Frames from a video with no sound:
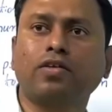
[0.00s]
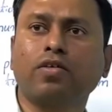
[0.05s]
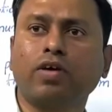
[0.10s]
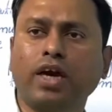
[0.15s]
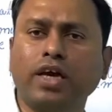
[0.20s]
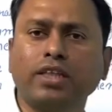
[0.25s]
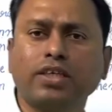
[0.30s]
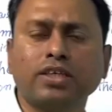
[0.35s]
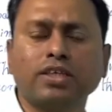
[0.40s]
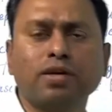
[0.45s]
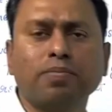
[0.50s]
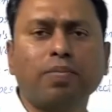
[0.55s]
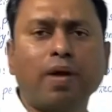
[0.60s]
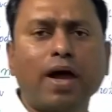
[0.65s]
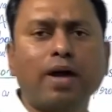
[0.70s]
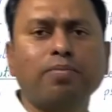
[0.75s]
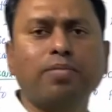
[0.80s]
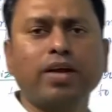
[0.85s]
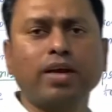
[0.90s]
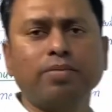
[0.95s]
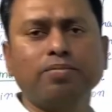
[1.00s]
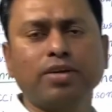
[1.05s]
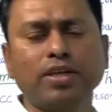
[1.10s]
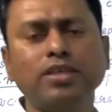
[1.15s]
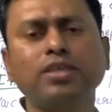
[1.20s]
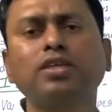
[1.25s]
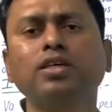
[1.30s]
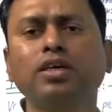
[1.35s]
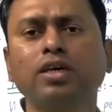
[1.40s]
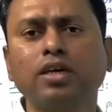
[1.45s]
Okay, this is the primary,
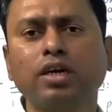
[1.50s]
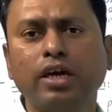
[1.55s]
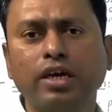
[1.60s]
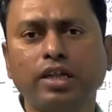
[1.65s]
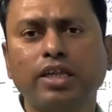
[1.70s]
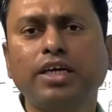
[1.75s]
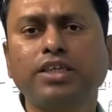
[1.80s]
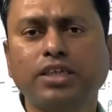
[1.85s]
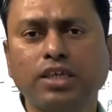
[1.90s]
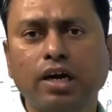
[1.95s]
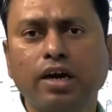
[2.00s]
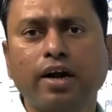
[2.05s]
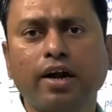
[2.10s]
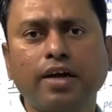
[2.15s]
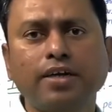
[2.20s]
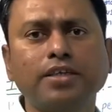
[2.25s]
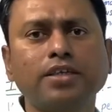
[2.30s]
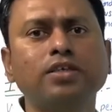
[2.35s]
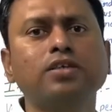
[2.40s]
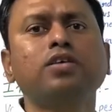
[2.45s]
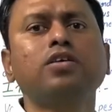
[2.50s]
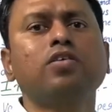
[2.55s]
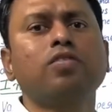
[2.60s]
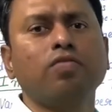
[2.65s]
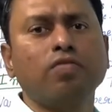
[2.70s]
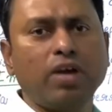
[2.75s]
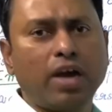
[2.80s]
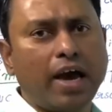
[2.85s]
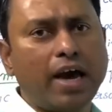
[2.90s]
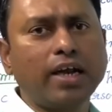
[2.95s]
means in the children's
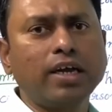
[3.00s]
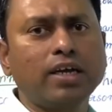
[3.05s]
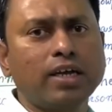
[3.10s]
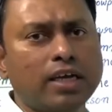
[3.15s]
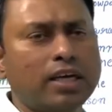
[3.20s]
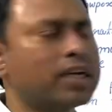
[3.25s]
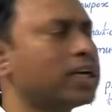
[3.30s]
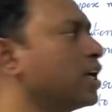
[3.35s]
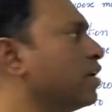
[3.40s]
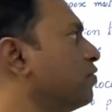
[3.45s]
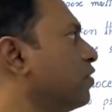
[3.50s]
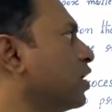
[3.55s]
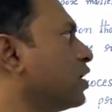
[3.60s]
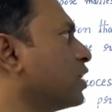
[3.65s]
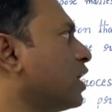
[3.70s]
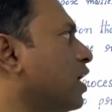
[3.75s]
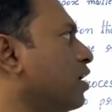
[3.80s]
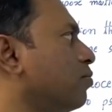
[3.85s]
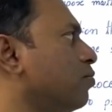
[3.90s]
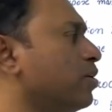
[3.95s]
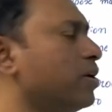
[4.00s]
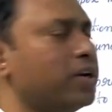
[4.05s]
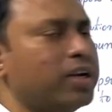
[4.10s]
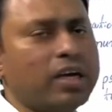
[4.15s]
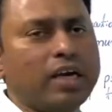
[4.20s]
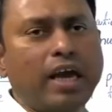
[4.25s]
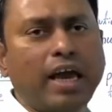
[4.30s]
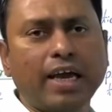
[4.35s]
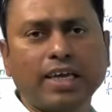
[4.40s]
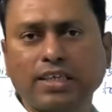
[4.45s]
we are giving the
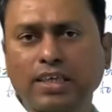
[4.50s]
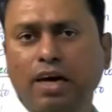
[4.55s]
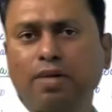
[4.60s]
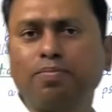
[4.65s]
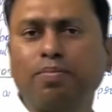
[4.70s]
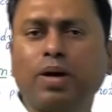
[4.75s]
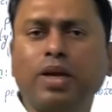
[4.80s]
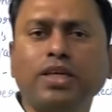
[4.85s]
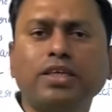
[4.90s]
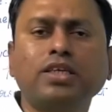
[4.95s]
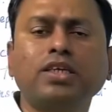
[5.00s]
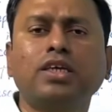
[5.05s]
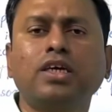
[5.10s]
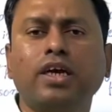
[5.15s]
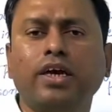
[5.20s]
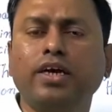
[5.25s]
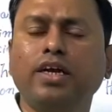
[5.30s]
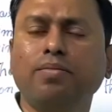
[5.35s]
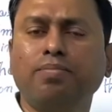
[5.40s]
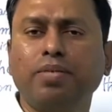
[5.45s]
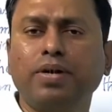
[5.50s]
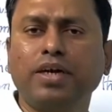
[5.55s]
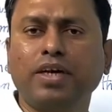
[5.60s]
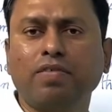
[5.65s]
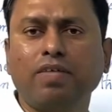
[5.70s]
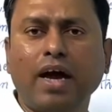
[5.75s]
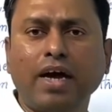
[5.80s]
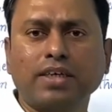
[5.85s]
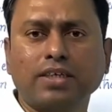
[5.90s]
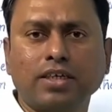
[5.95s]
immunity. Example is DPT
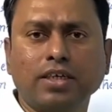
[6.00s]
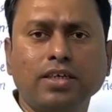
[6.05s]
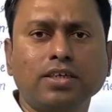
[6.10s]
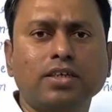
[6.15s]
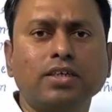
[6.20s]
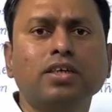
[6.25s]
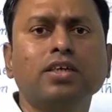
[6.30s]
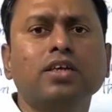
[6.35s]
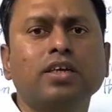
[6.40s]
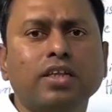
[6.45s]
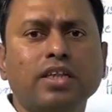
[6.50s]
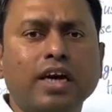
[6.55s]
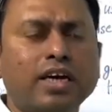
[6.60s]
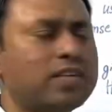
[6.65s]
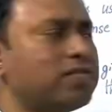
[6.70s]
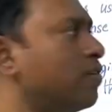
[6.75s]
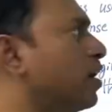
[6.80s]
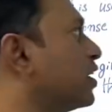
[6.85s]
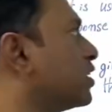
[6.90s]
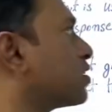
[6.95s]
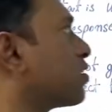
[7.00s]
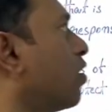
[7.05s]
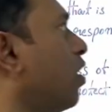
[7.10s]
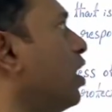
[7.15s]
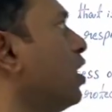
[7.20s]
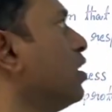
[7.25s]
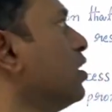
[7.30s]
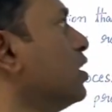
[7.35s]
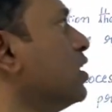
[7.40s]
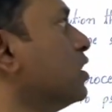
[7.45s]
vaccines. That's why it is
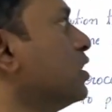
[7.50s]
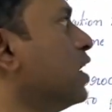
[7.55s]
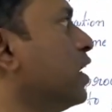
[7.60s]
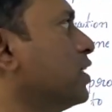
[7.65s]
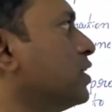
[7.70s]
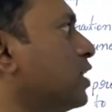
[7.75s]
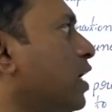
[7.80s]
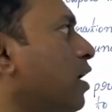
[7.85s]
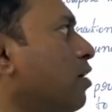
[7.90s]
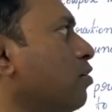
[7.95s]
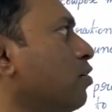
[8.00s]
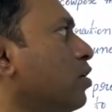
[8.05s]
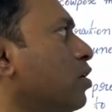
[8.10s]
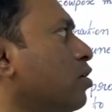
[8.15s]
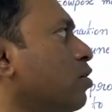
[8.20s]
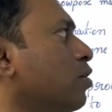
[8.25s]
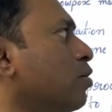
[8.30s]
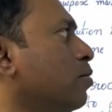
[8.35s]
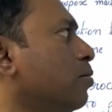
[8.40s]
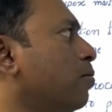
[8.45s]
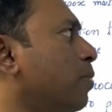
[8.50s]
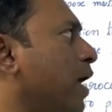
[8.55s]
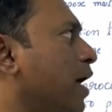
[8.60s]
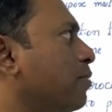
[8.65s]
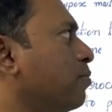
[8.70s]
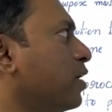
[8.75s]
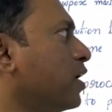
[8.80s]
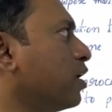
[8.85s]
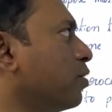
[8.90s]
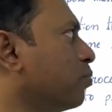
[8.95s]
called. That is the
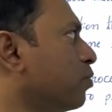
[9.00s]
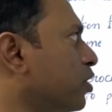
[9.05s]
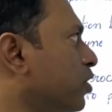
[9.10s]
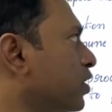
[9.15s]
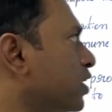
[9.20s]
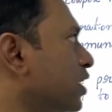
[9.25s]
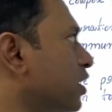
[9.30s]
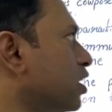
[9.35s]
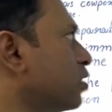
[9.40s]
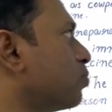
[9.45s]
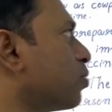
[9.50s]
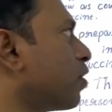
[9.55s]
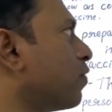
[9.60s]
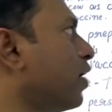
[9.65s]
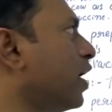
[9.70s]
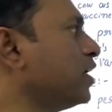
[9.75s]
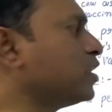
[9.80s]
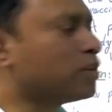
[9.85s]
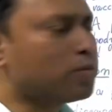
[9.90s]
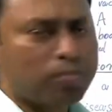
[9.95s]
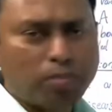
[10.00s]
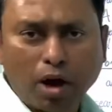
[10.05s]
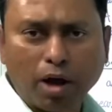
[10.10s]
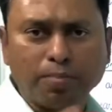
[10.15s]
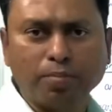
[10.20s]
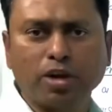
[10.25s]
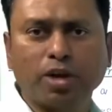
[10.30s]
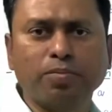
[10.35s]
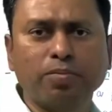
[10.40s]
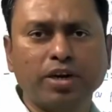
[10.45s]
primary immunity. It provides
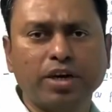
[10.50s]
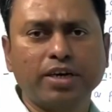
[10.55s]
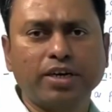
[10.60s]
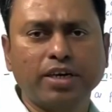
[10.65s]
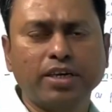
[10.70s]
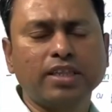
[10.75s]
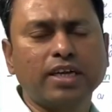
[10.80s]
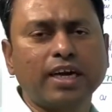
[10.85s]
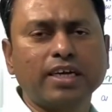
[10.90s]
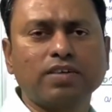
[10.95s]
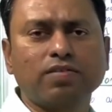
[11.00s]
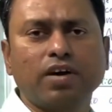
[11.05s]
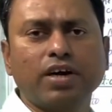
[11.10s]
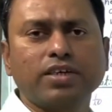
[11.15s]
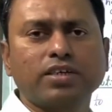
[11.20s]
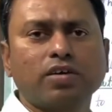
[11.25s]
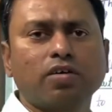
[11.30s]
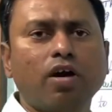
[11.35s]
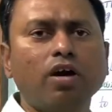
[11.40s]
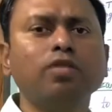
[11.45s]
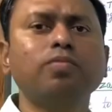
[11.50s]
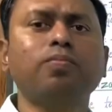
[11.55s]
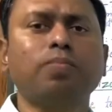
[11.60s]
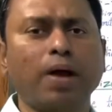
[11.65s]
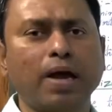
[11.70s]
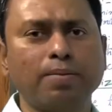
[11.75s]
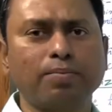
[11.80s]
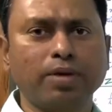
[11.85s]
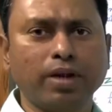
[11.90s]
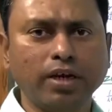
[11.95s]
primary immunity. That's why it is called
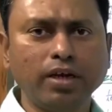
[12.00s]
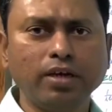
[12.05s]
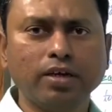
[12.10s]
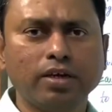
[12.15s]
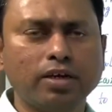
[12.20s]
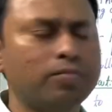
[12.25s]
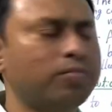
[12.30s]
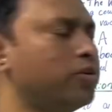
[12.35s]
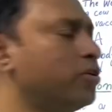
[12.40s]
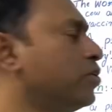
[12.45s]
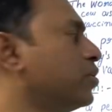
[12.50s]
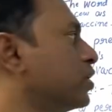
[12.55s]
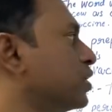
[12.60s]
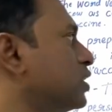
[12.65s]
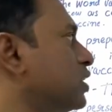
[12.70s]
primary immunity.